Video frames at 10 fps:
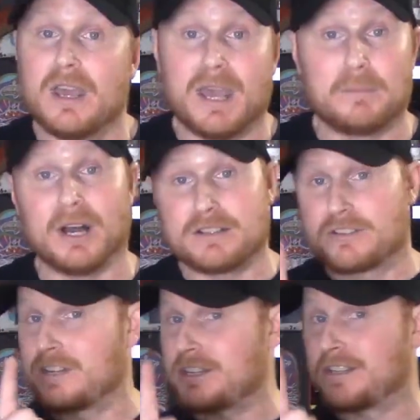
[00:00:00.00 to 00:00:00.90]
But
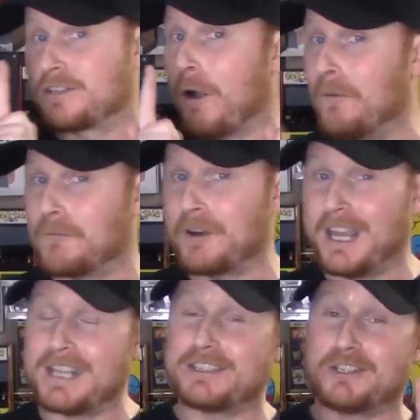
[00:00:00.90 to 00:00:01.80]
just don't
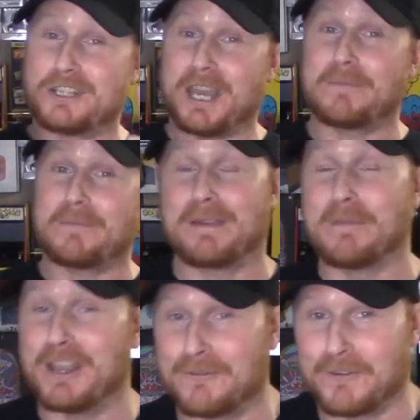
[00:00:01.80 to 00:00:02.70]
forget to check back
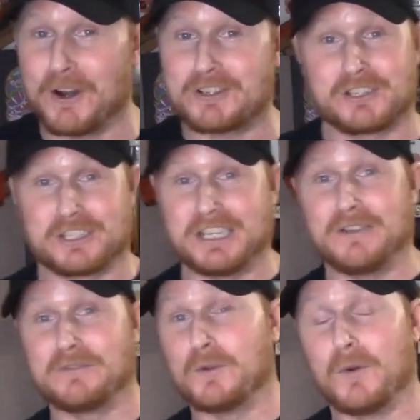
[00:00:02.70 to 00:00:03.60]
May the 1st to see
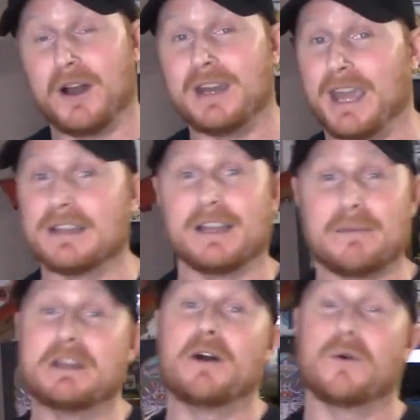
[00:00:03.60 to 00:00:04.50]
if you won and
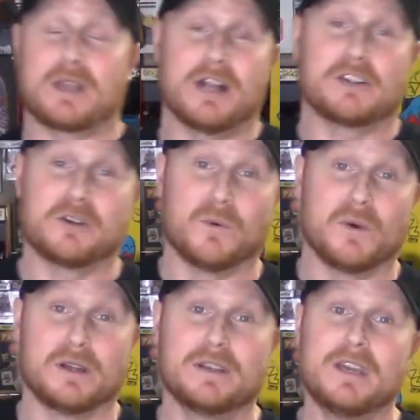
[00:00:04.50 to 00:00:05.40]
let me know what color you
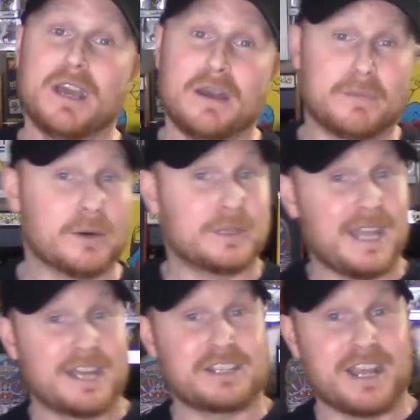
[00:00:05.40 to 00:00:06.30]
want. But with
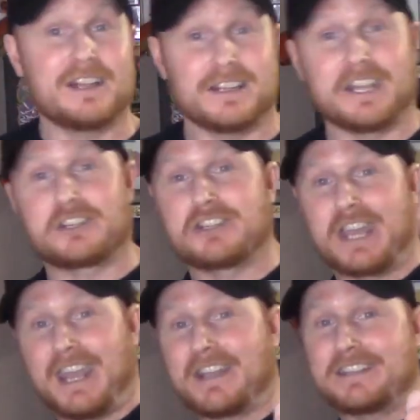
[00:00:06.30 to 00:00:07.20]
that said, let's
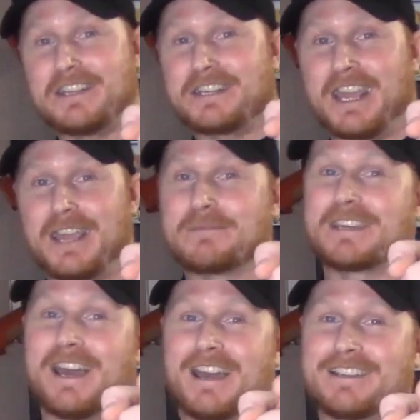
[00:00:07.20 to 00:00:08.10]
check out these games,
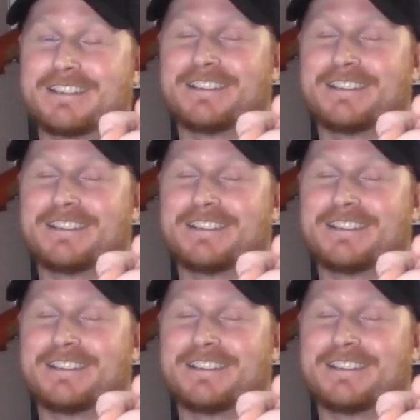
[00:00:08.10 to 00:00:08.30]
guys.